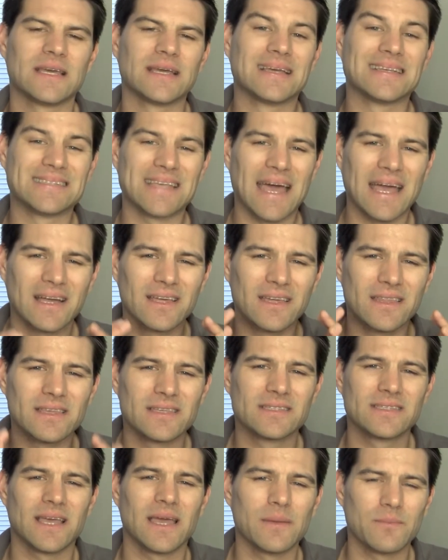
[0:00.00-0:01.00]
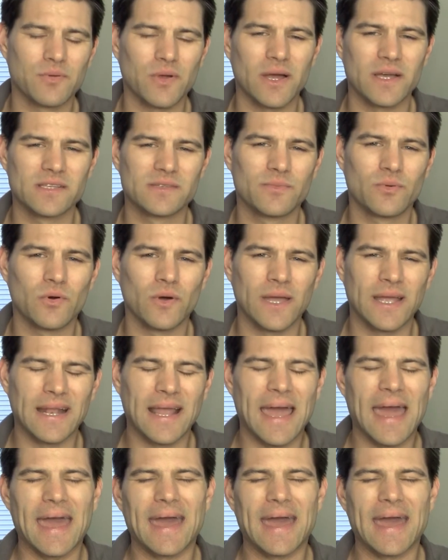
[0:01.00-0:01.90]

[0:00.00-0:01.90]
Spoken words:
exactly the same price point